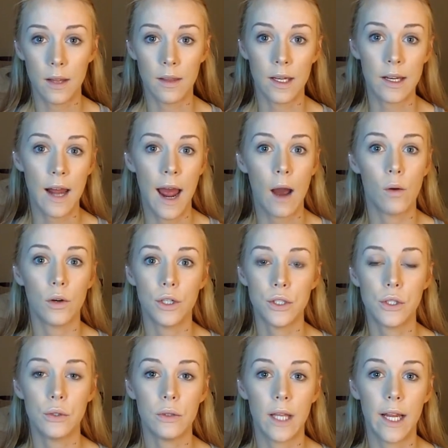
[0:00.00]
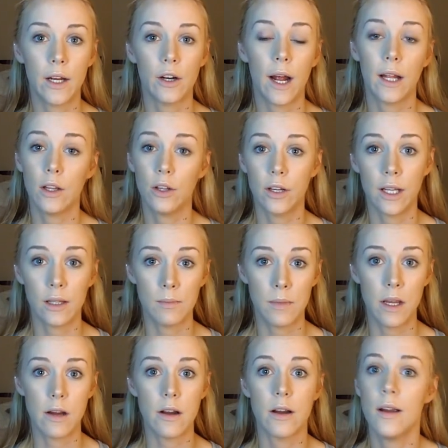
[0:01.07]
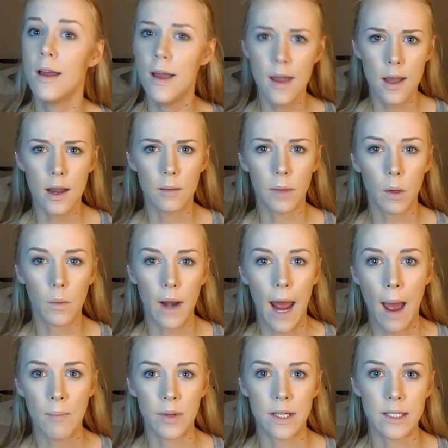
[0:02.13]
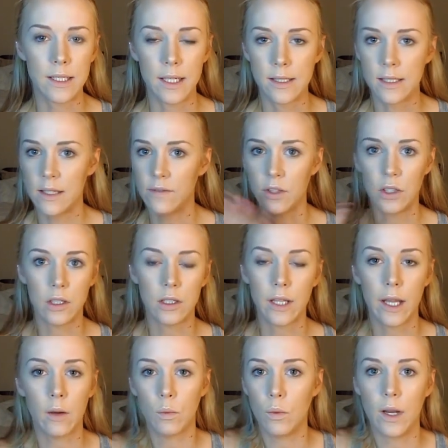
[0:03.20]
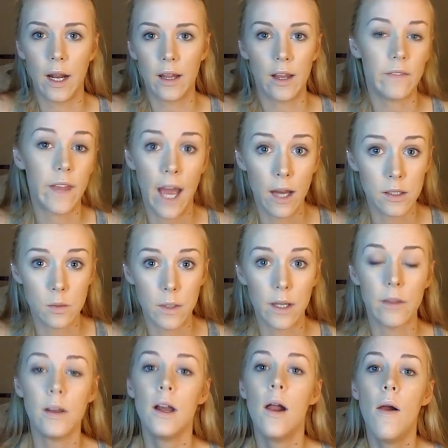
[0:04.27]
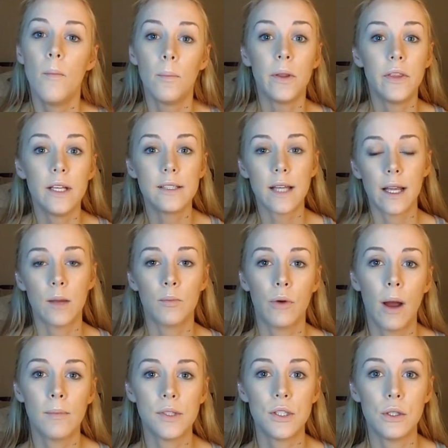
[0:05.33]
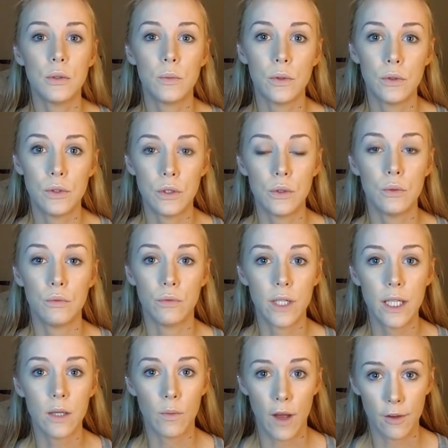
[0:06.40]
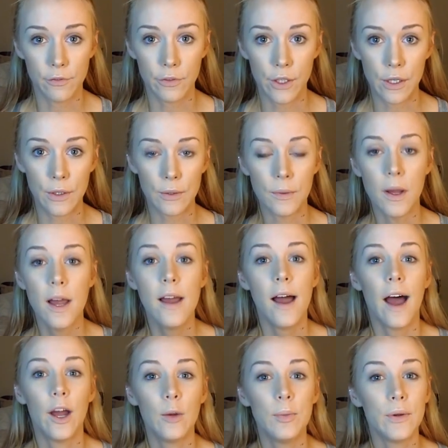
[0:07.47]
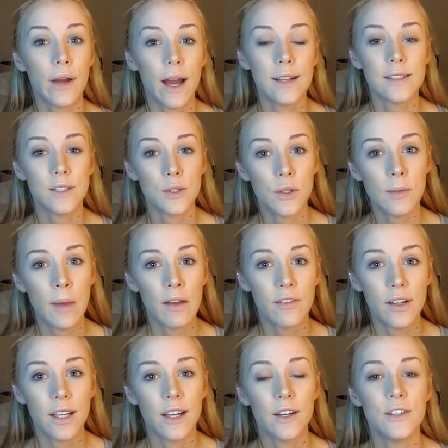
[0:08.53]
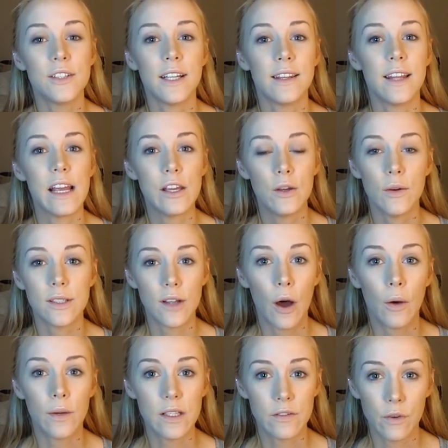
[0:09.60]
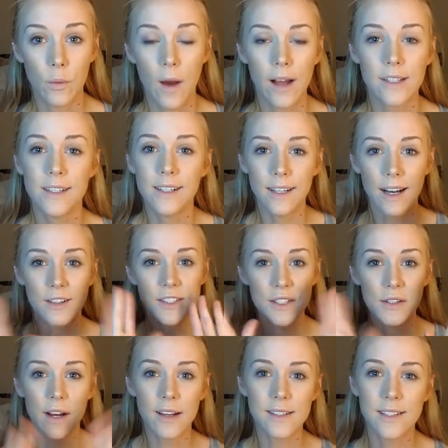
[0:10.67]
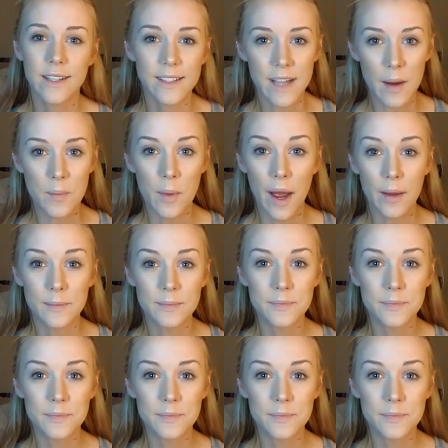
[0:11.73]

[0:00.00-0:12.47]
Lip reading: and then an hour or two later I look in the mirror and I'm like, what happened? It doesn't even look like what I left the house with. But this, I can promise you, will do really well for you. I hope you guys enjoy my videos, and thank you as always for watching, and I'll see you guys next time. Bye.